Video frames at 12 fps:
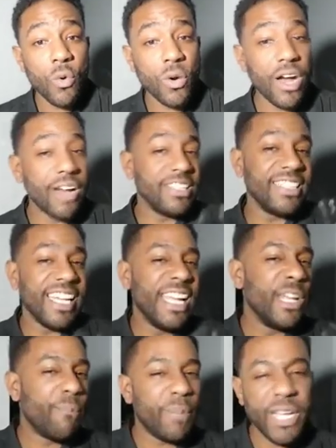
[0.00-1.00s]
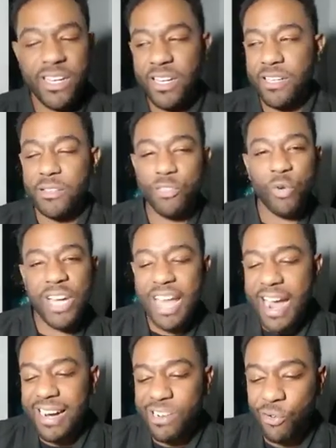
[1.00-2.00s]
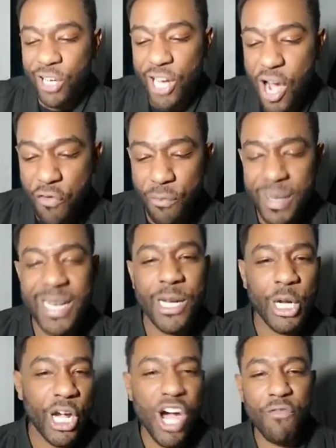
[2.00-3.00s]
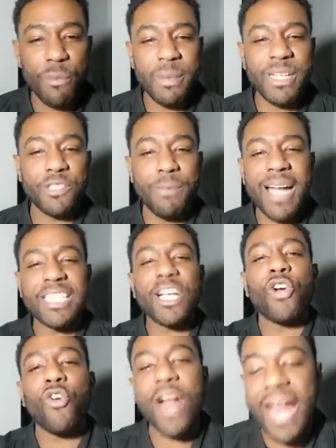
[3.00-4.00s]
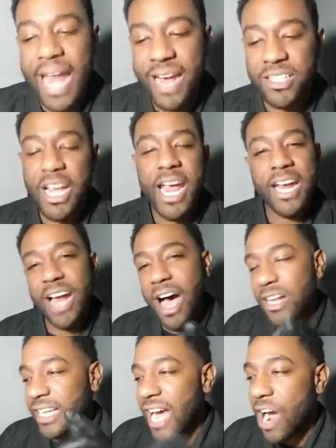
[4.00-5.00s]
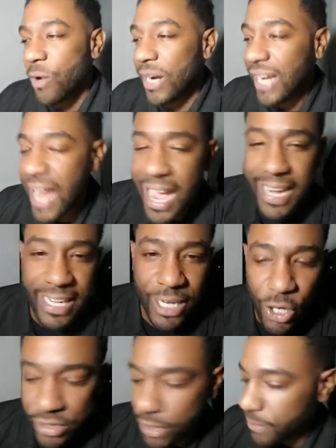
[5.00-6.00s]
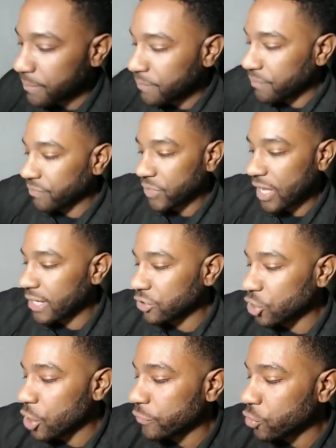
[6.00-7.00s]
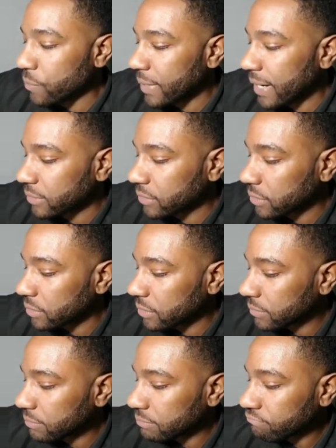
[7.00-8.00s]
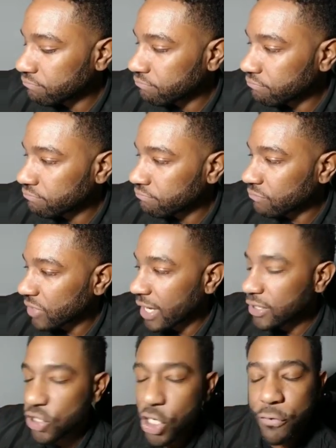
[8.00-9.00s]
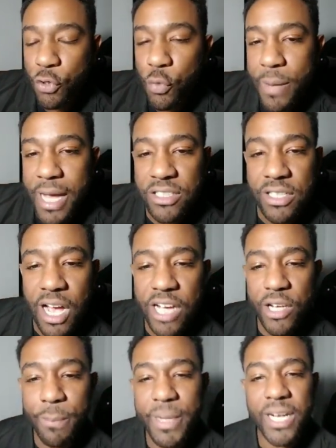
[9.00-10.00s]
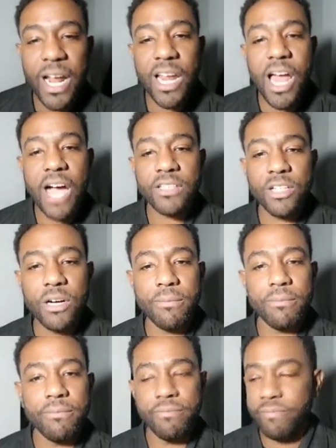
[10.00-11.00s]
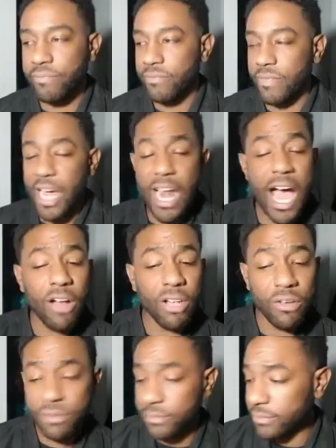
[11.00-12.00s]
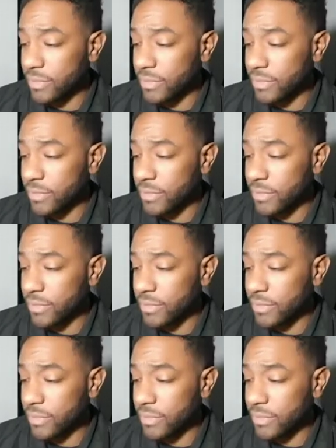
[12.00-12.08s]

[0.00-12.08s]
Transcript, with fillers: with all this independent, relying on the government, and the government is about to crash, and all y'all relying on them. You can't serve two masters. Can't serve two masters. All your men are locked up. Not all of them,